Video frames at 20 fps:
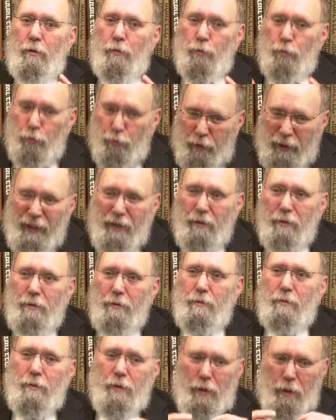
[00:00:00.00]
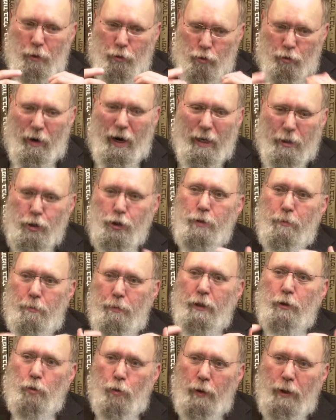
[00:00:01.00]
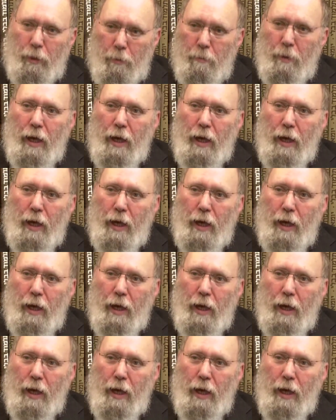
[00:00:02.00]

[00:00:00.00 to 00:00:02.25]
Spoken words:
Real attraction between a